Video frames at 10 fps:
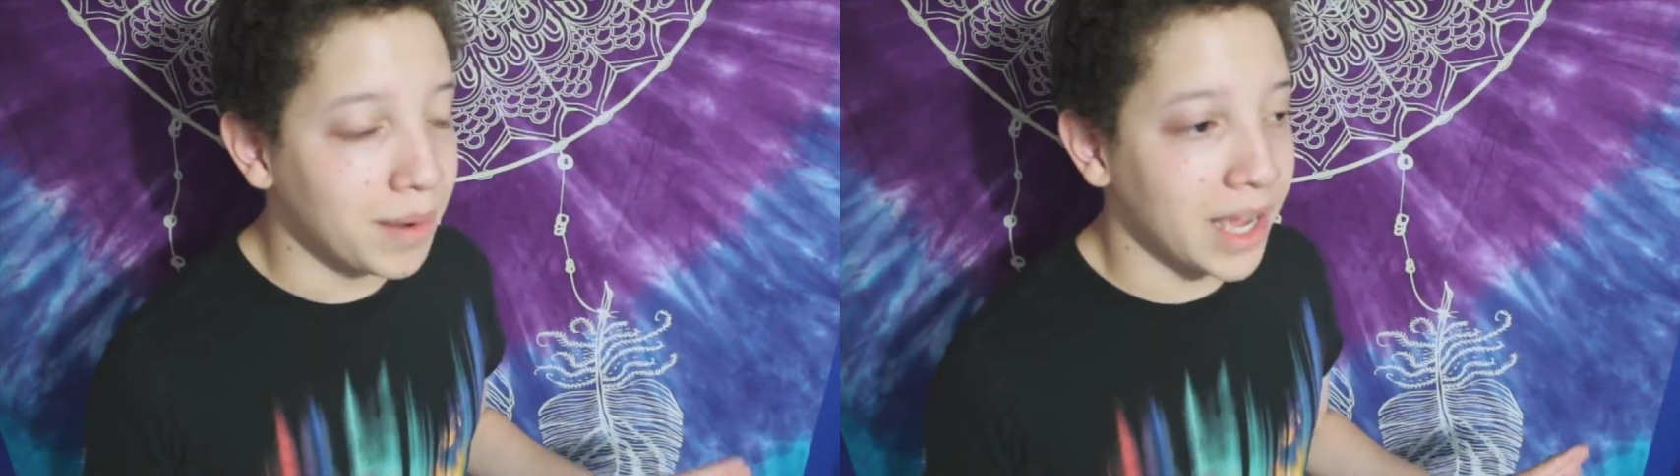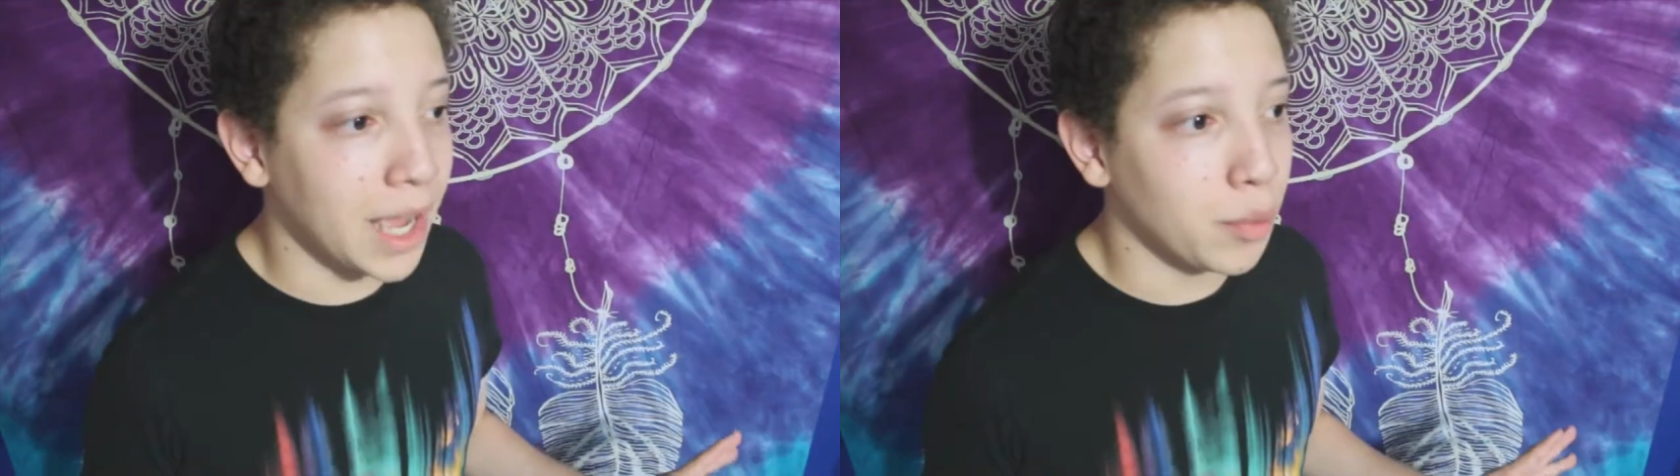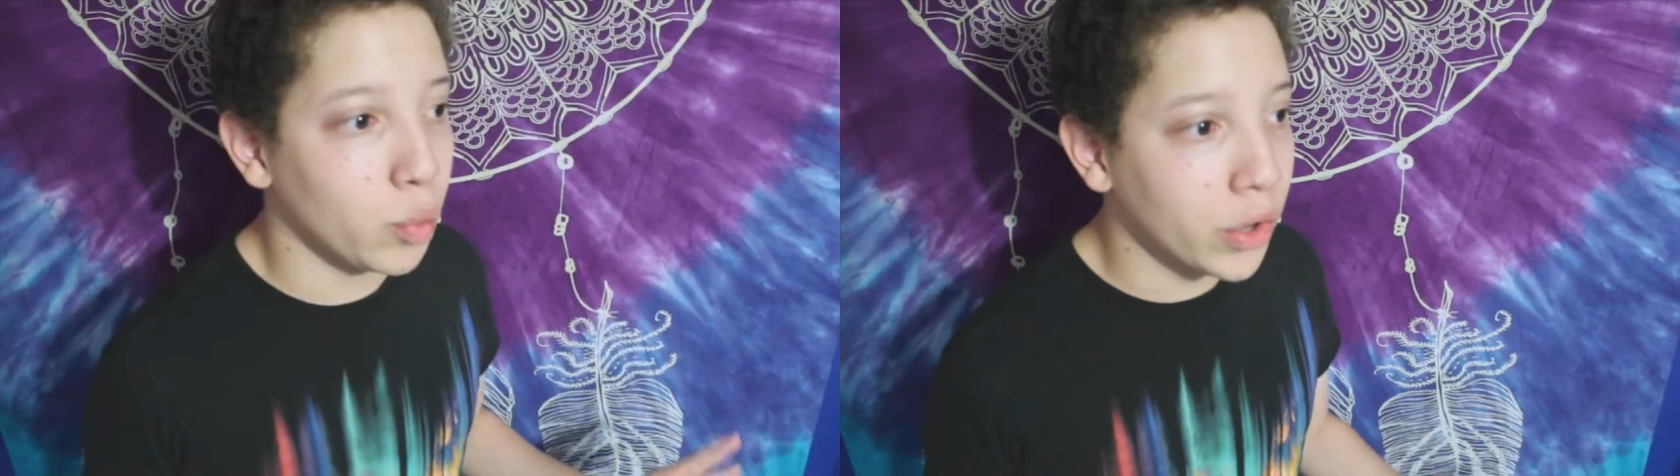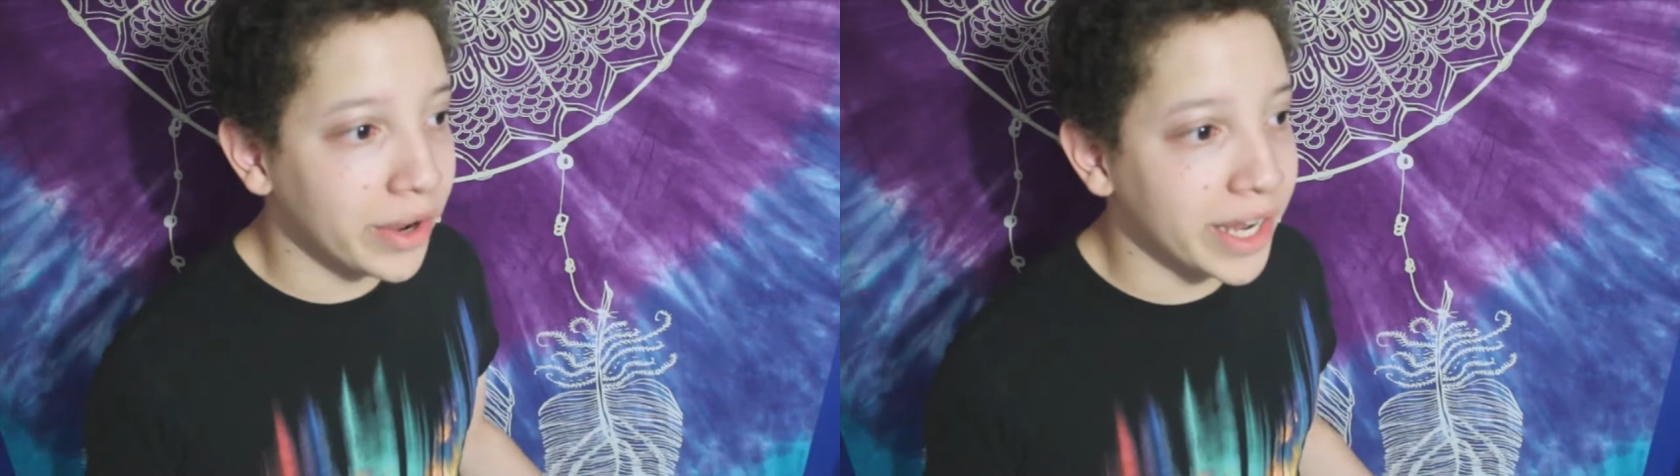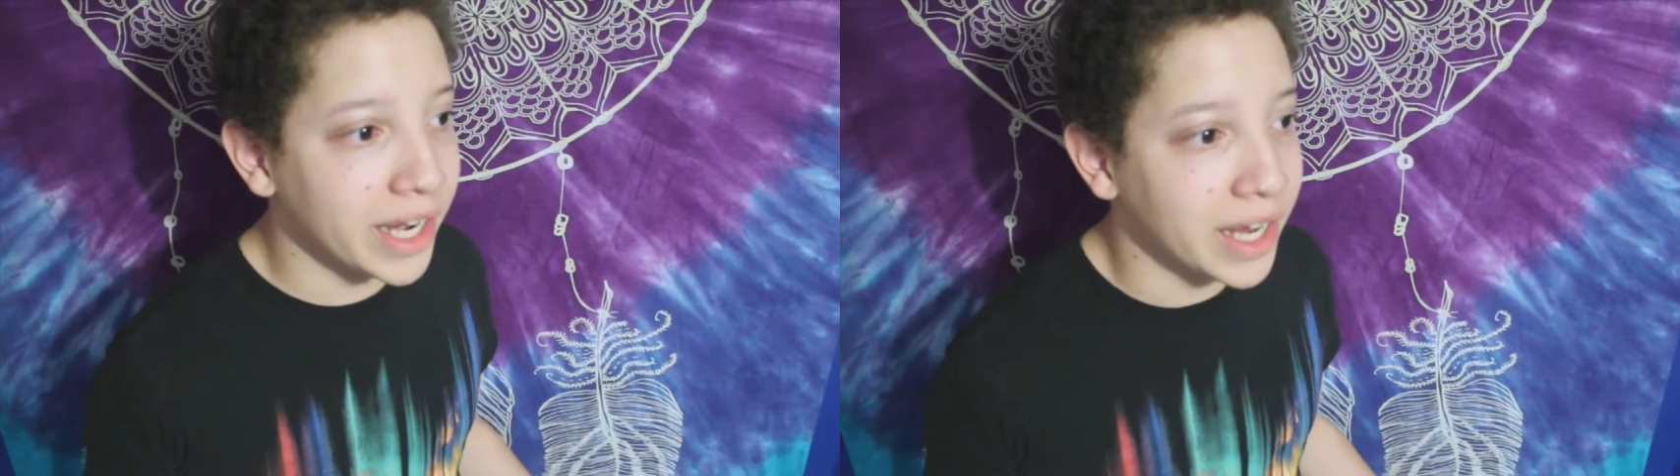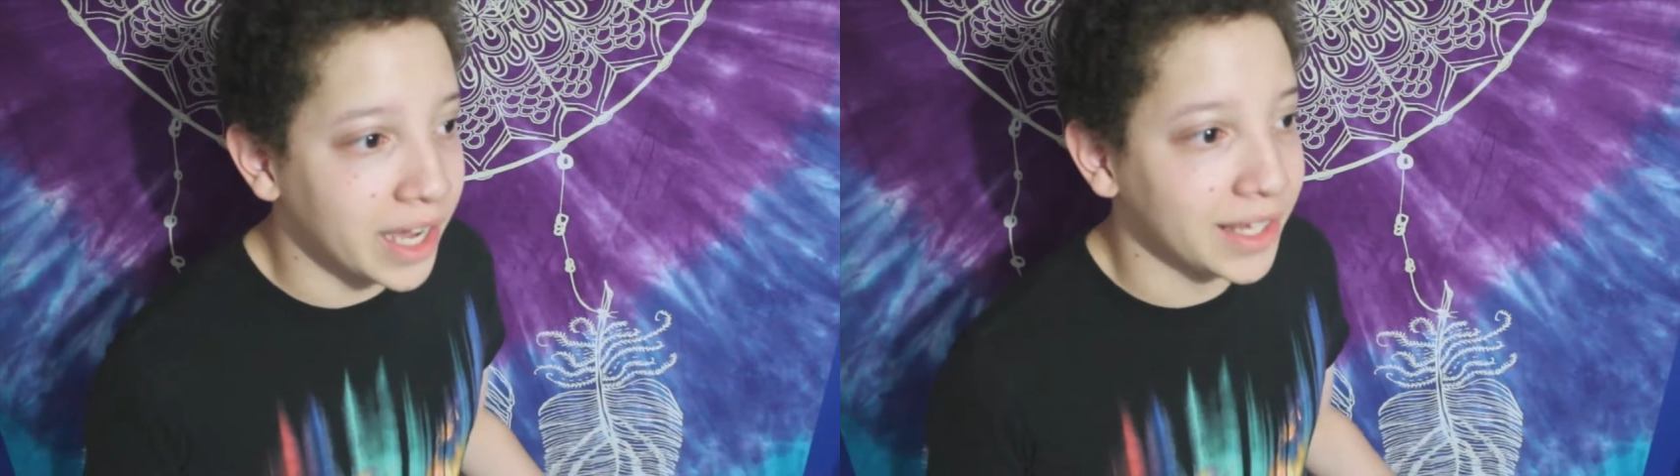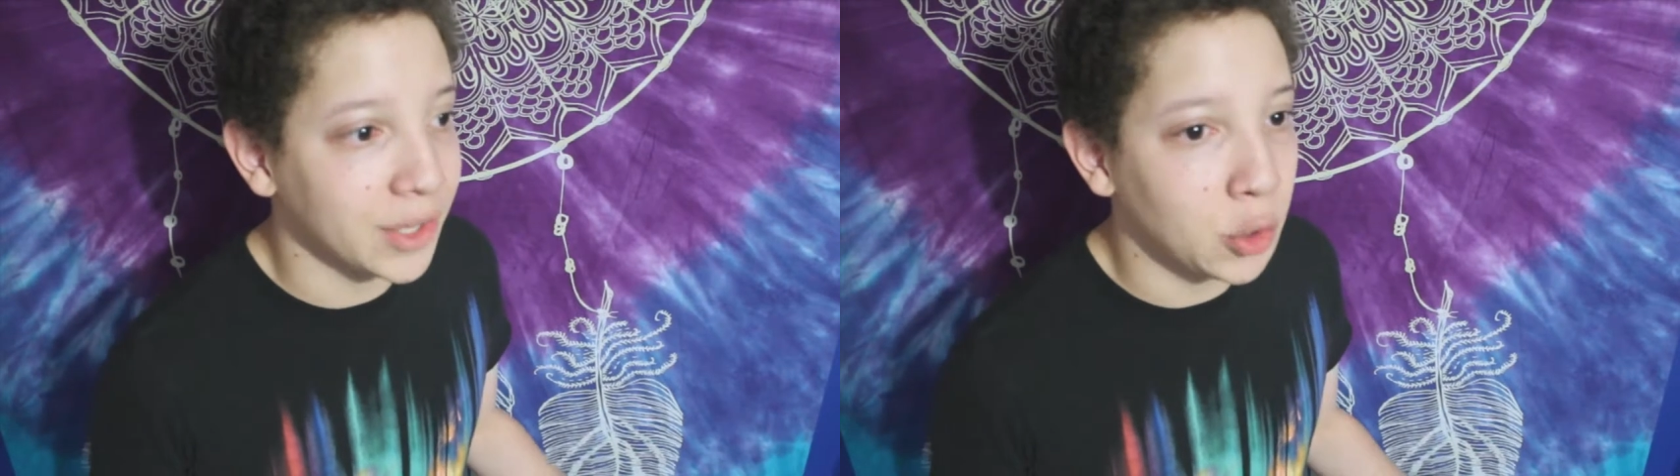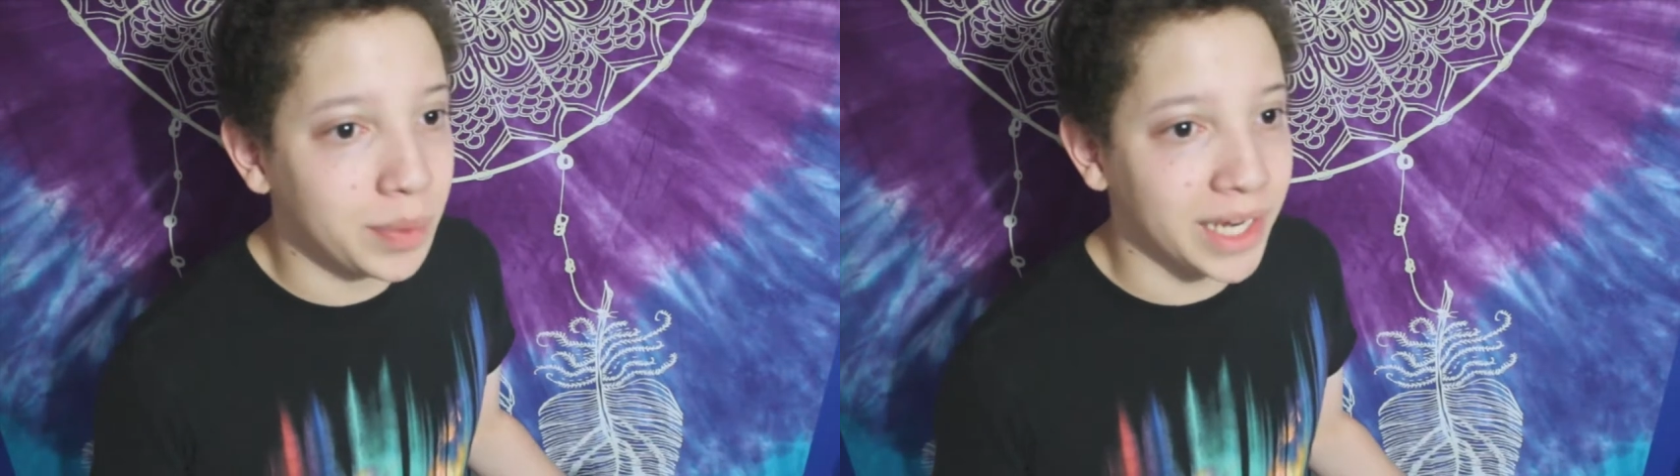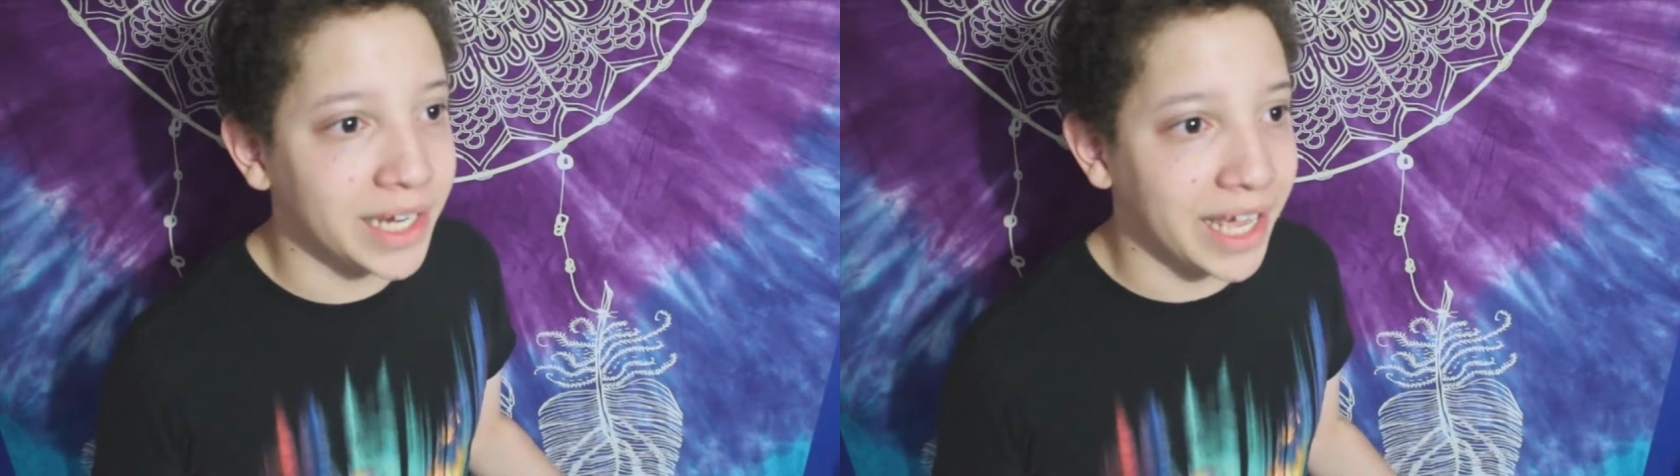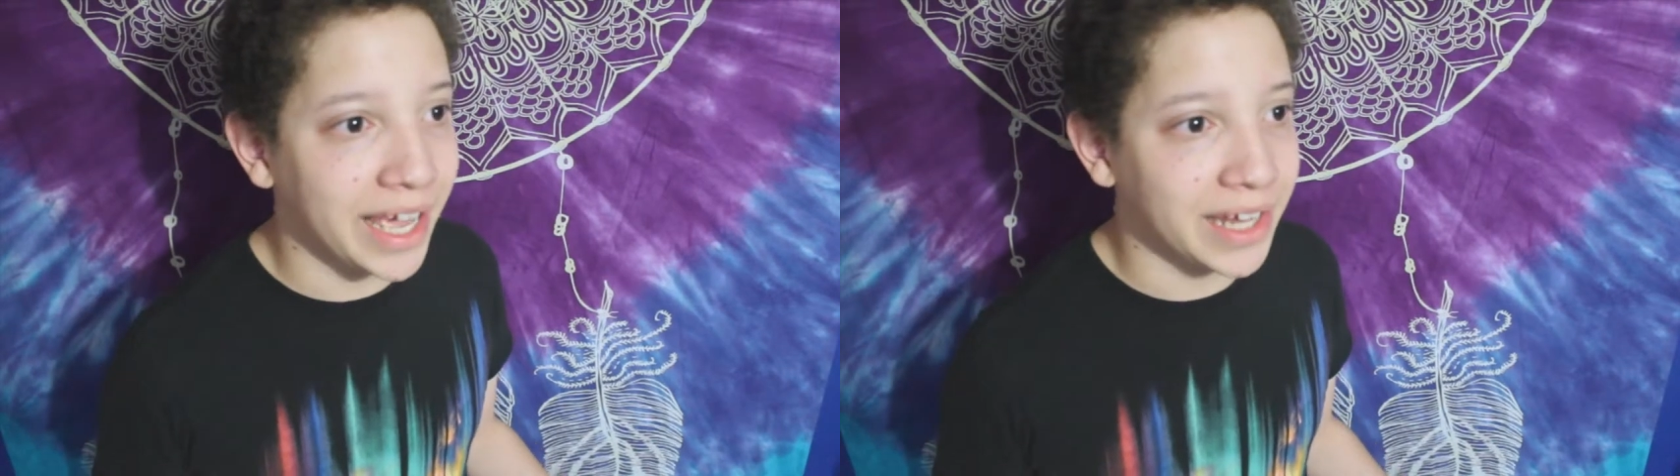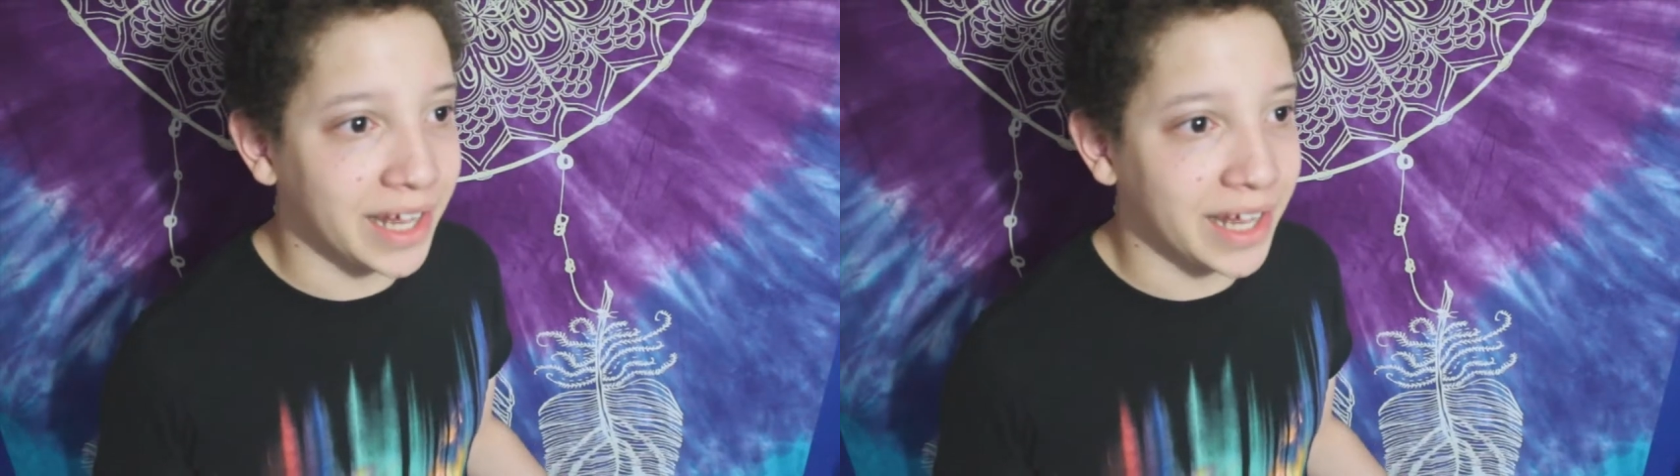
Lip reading: But I'm worried on the opening day,